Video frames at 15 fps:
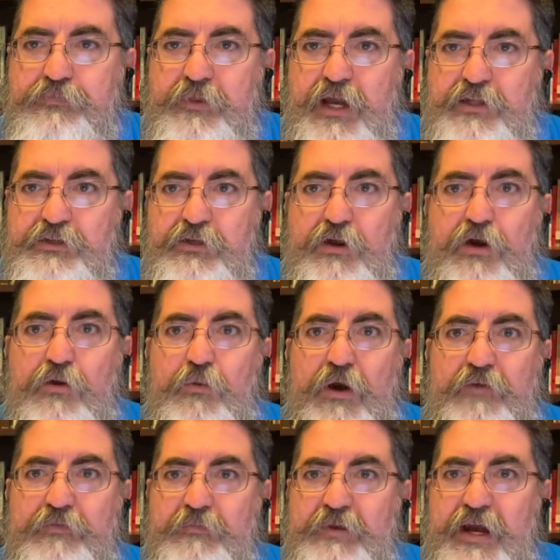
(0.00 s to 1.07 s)
That's a long
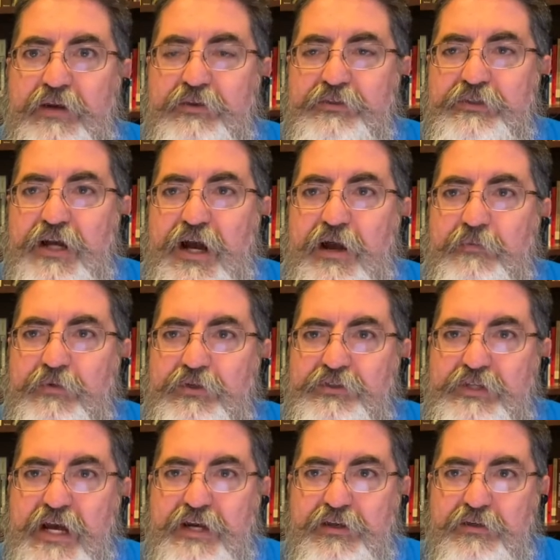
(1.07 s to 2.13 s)
way from Daniel's time, because
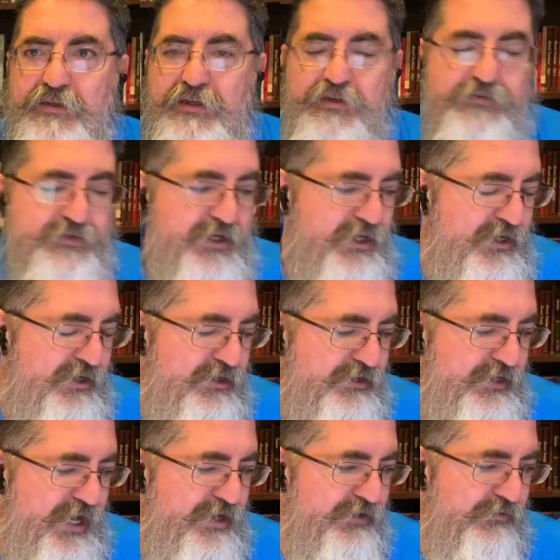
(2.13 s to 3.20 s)

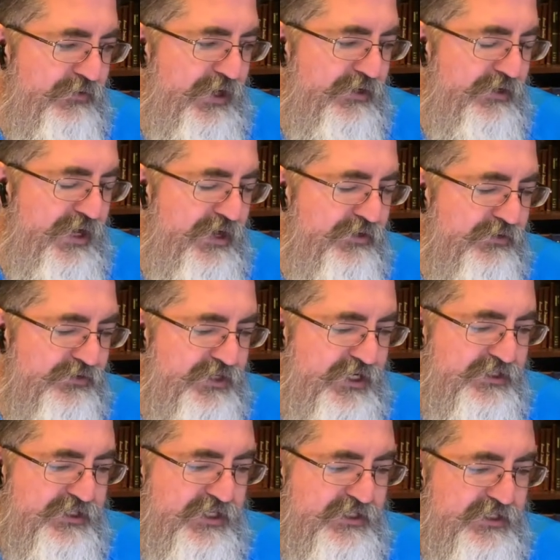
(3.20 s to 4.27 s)
Daniel
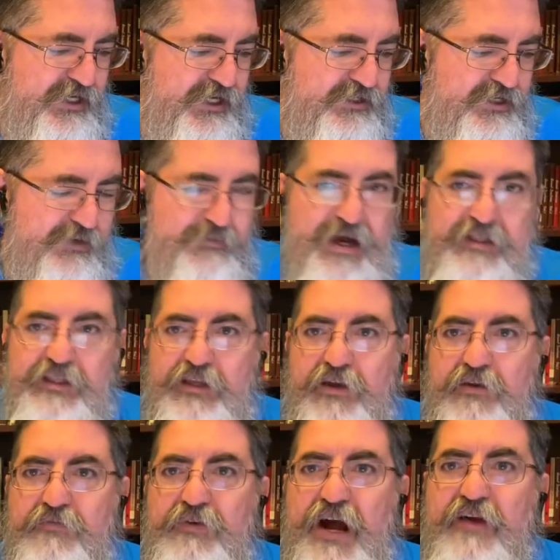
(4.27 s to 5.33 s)
says these things in about the
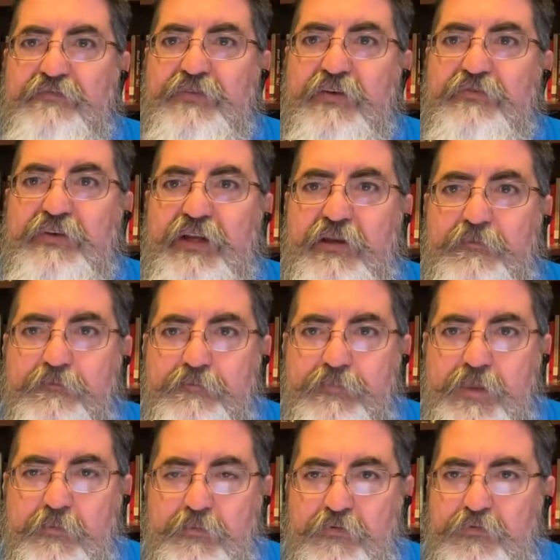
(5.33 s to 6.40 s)
year 550
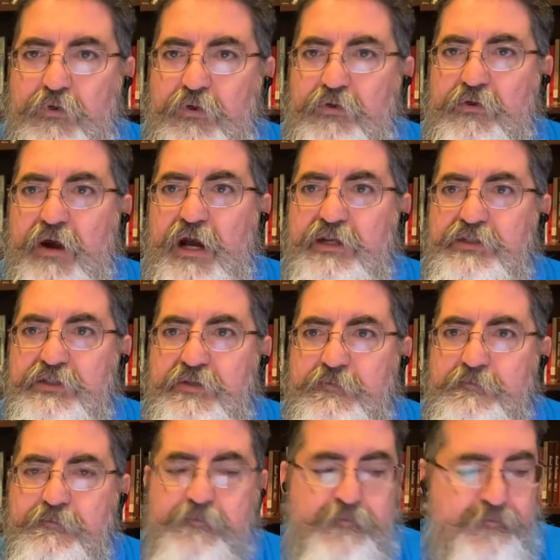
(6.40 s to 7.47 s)
before Christ.
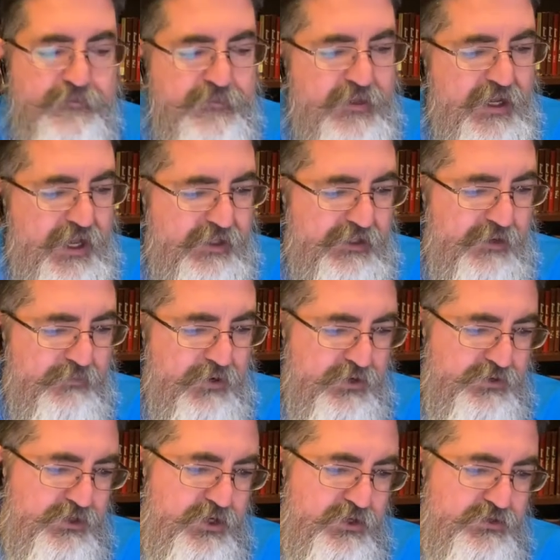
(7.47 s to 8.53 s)
And that
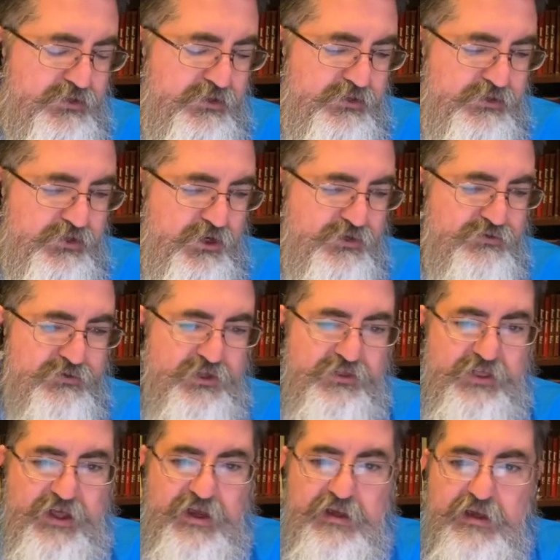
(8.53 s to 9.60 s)
persecution of the church was a
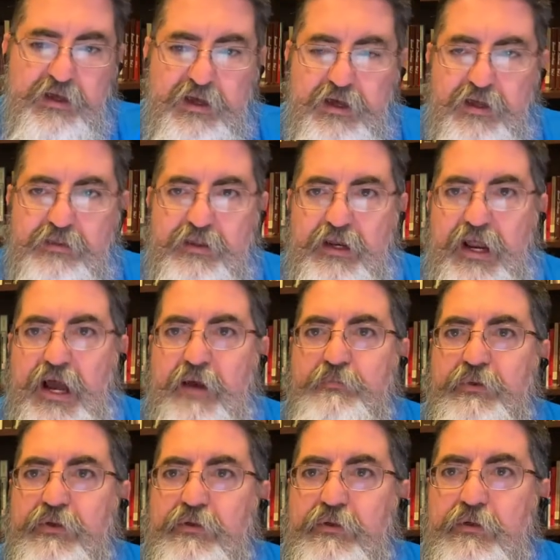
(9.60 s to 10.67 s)
thing that
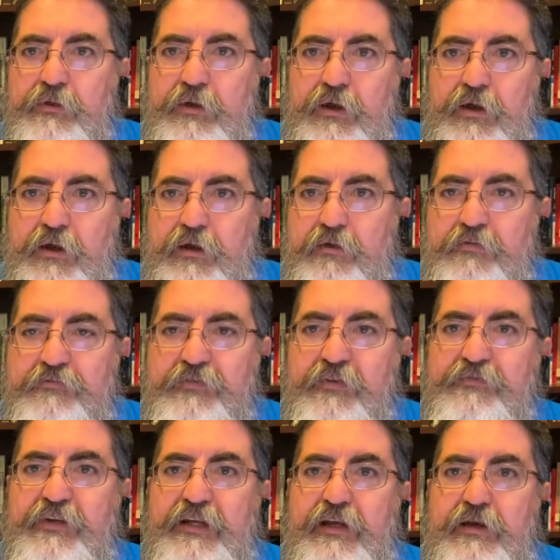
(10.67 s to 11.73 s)
happened
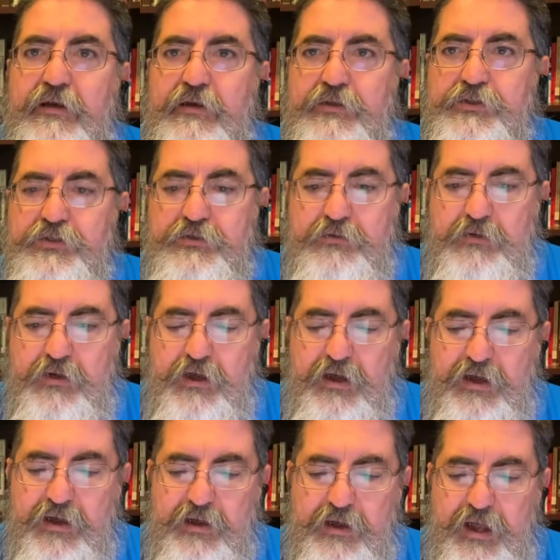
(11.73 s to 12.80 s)
50 years
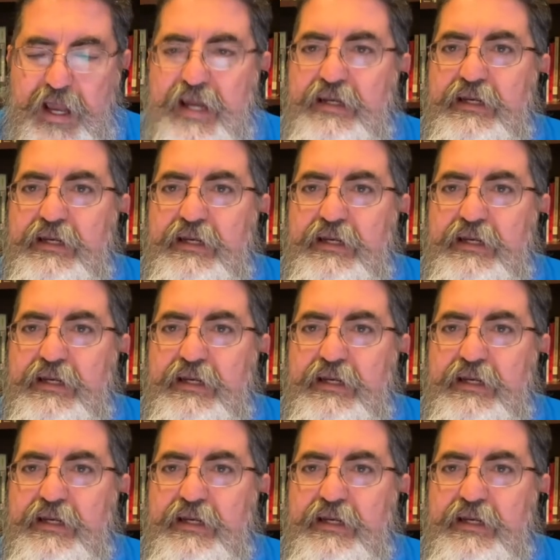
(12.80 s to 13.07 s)
AD,